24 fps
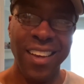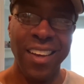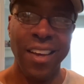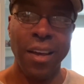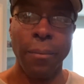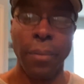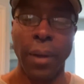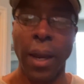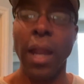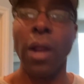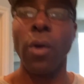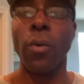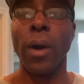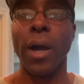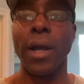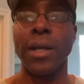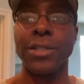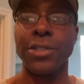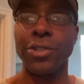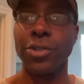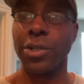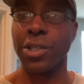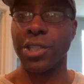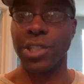but
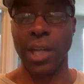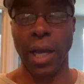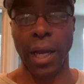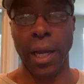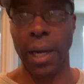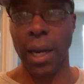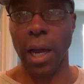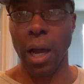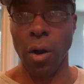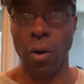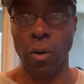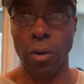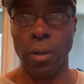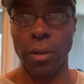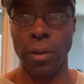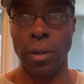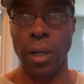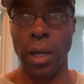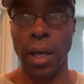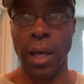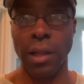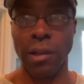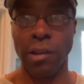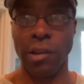anyway, you can check it out
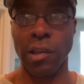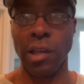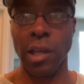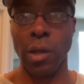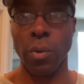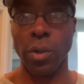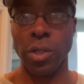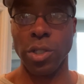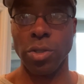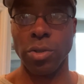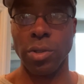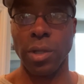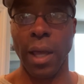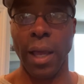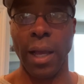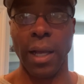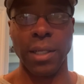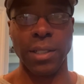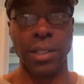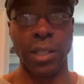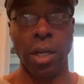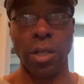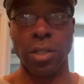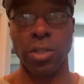and see what you think
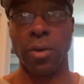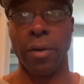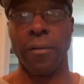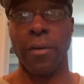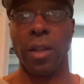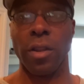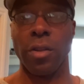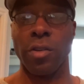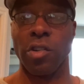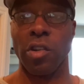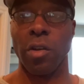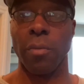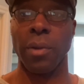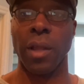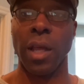because they also have other stuff.